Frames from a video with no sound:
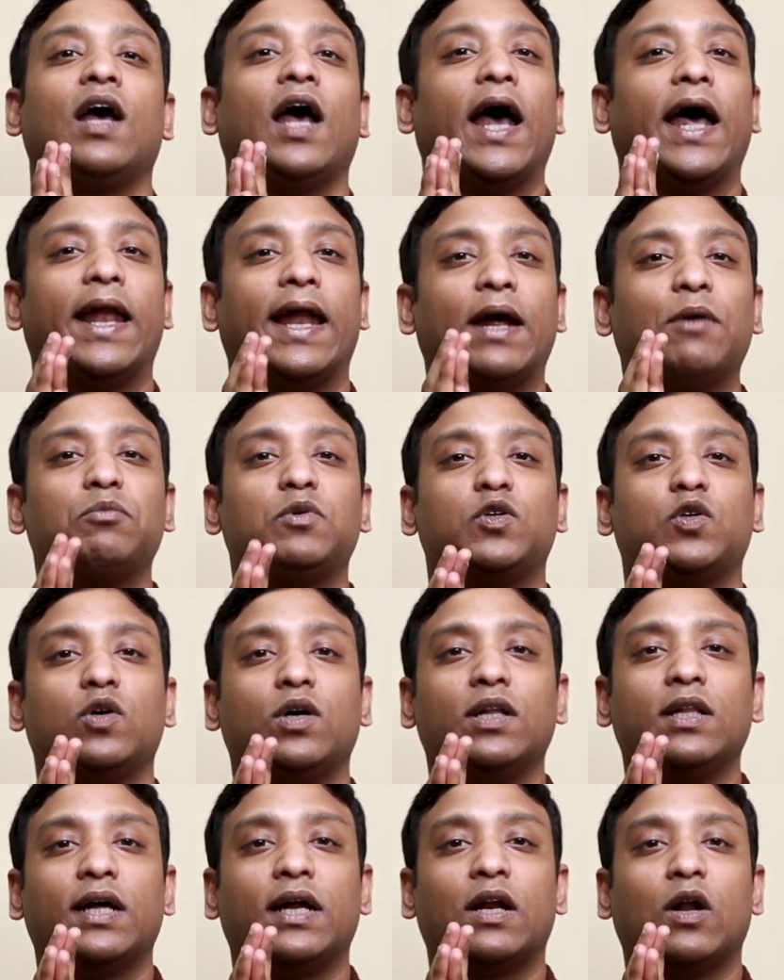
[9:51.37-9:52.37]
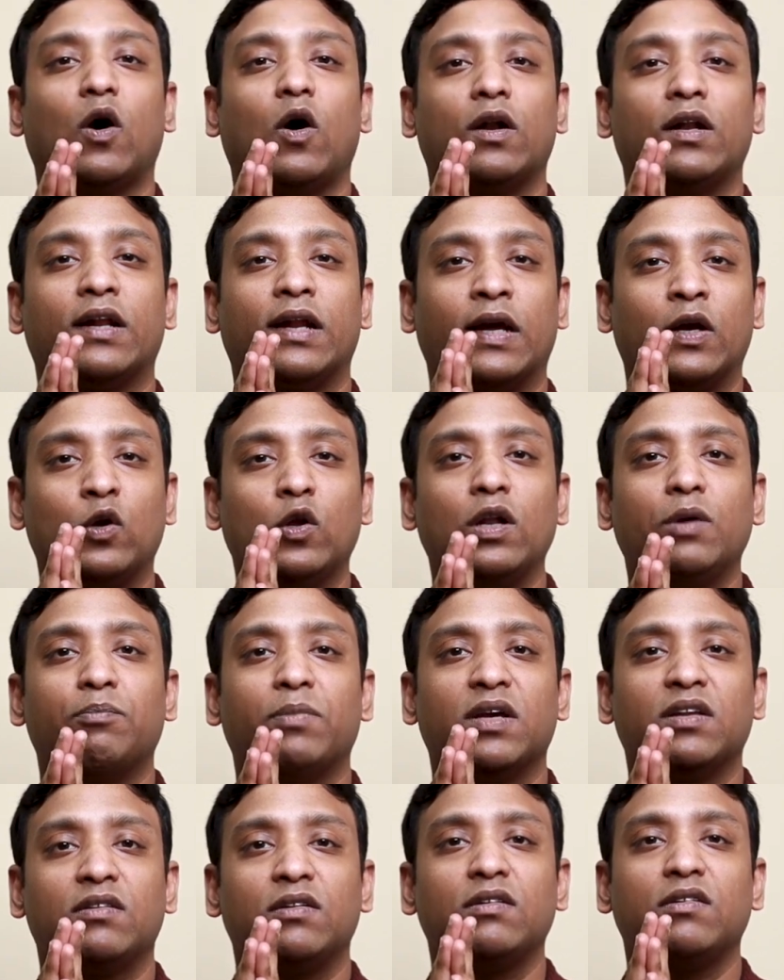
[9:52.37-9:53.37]
And I am sure that on a regular
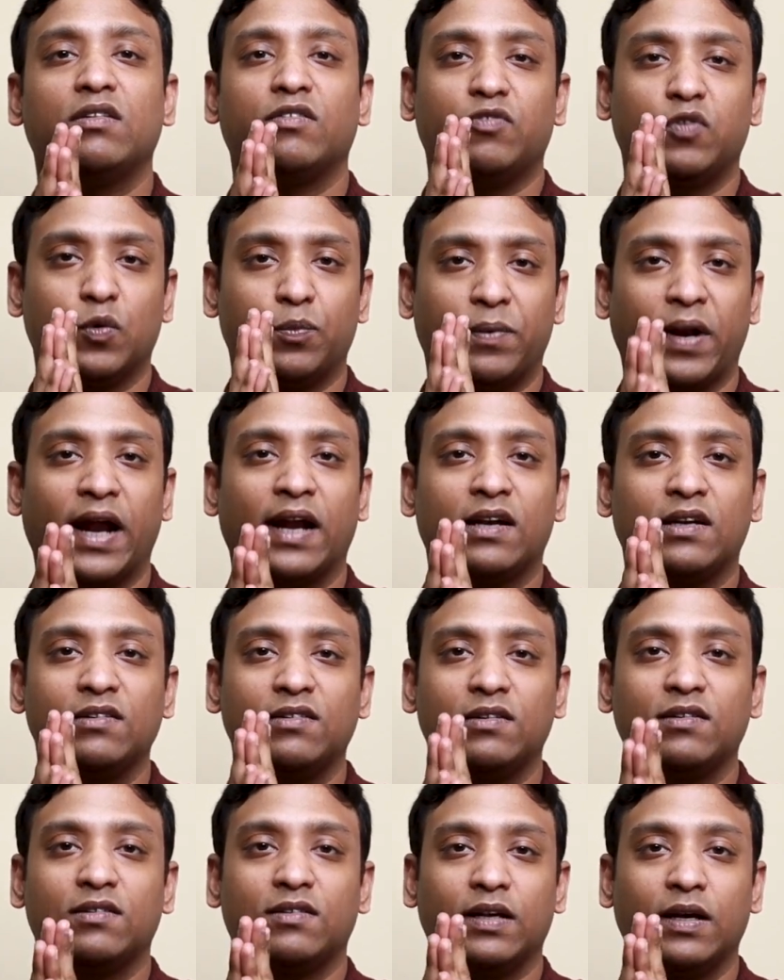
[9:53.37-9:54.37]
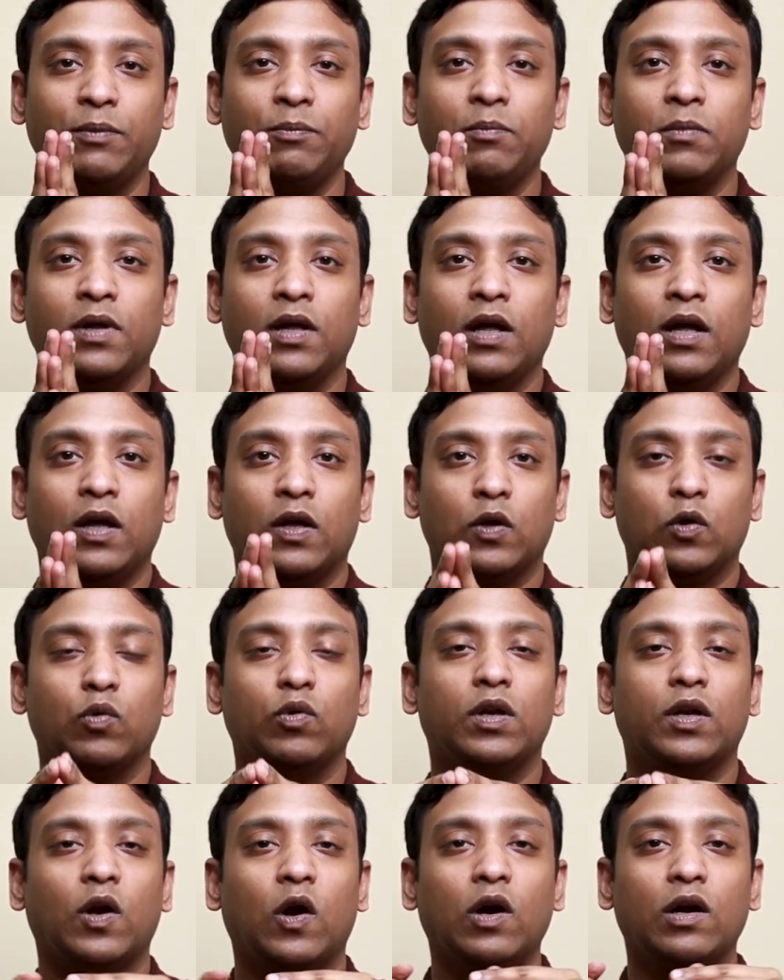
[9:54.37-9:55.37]
basis, if you practice the same, you
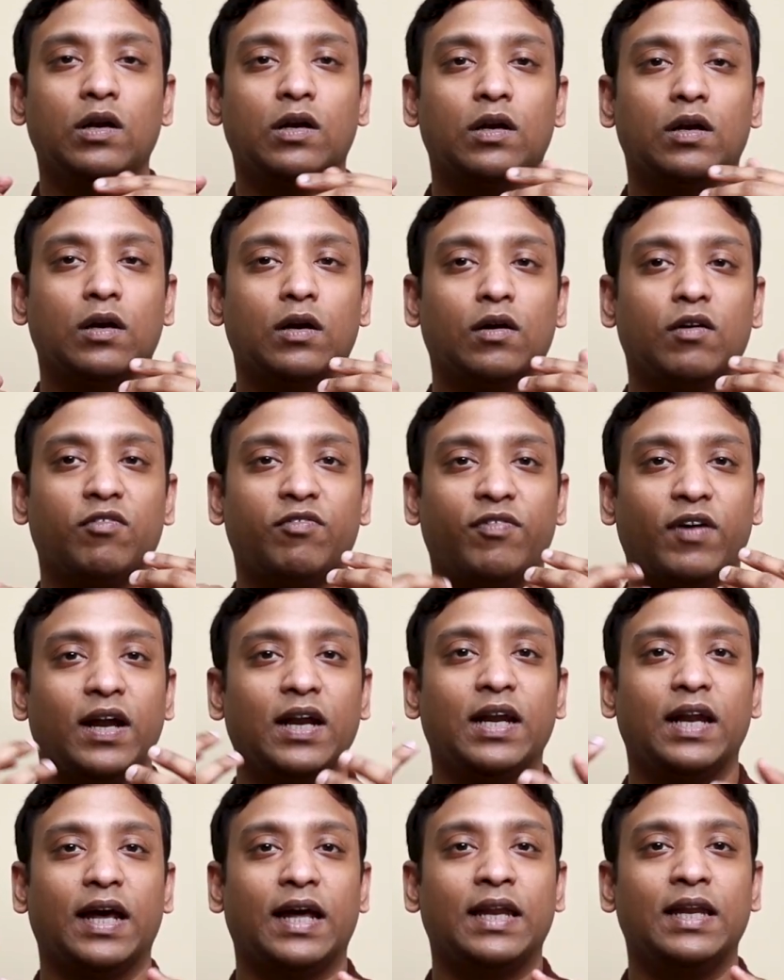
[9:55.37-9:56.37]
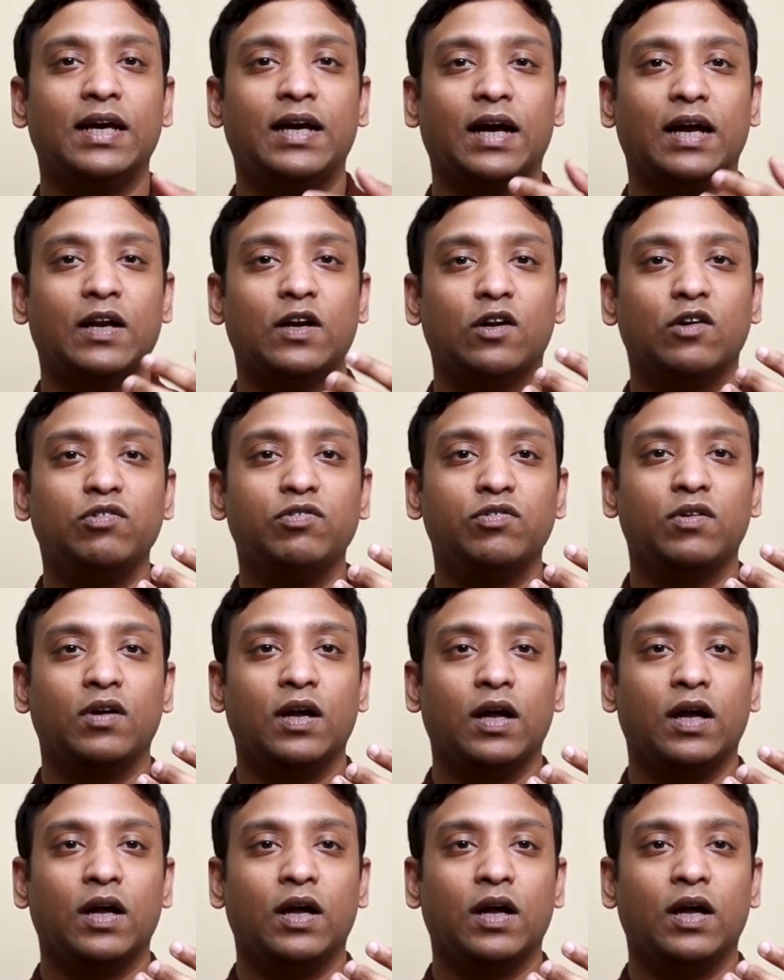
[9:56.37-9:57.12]
will not find any kind of